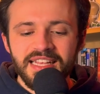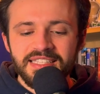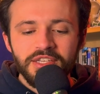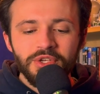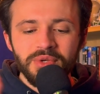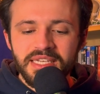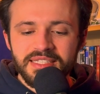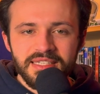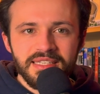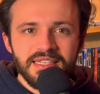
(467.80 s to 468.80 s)
I think that's a
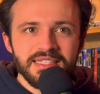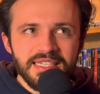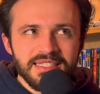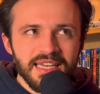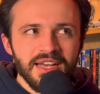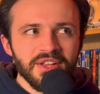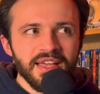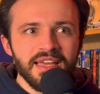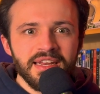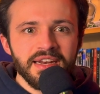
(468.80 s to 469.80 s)
unique detail
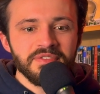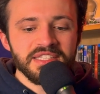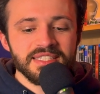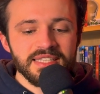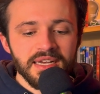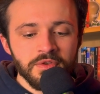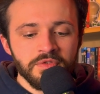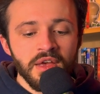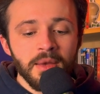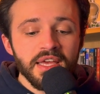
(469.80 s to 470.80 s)
in and of
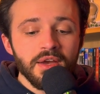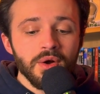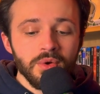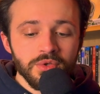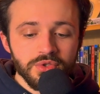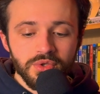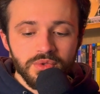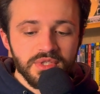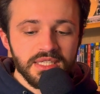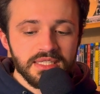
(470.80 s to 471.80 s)
itself, but they also
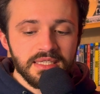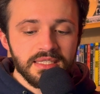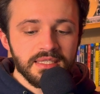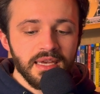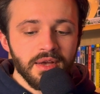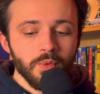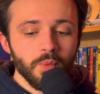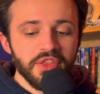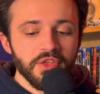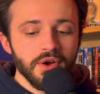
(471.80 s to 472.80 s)
use this detail
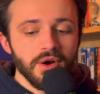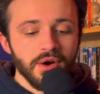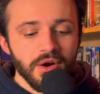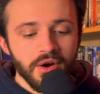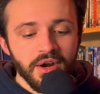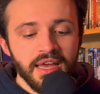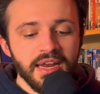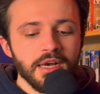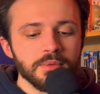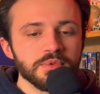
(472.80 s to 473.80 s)
with R, and
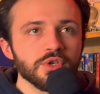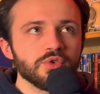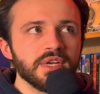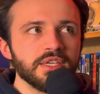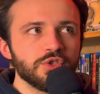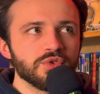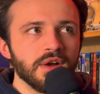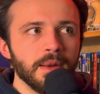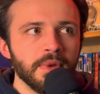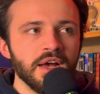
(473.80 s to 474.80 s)
it helps to create
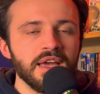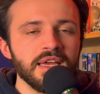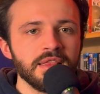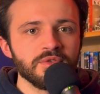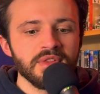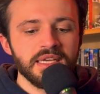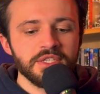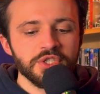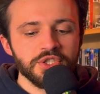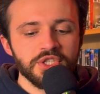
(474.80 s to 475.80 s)
drama in the
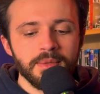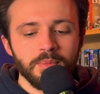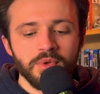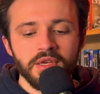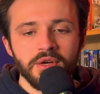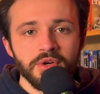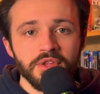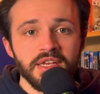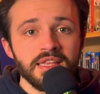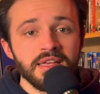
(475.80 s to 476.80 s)
relationship with the
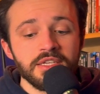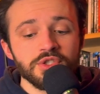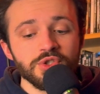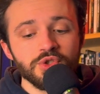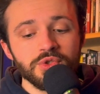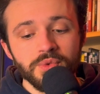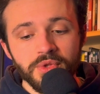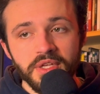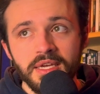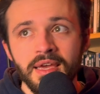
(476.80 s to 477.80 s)
girl that he likes,
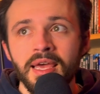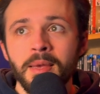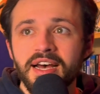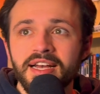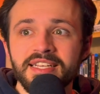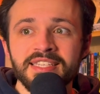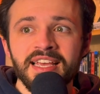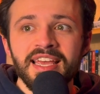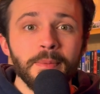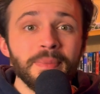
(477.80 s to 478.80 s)
Julie, because
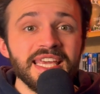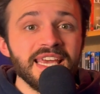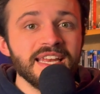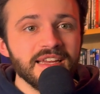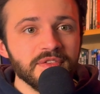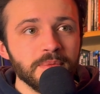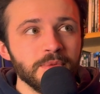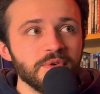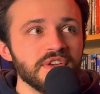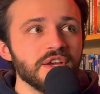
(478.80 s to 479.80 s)
in the beginning of the
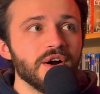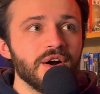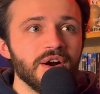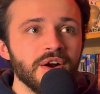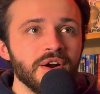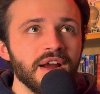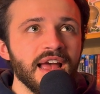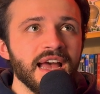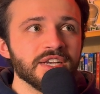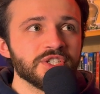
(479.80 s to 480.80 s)
movie, R
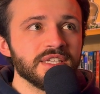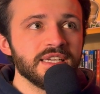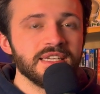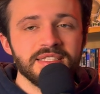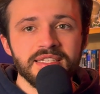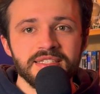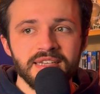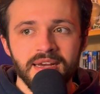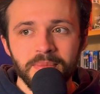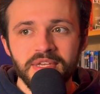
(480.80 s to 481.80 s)
actually is the
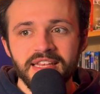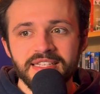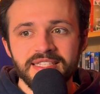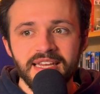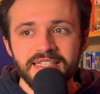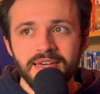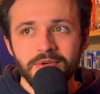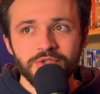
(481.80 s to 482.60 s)
zombie that takes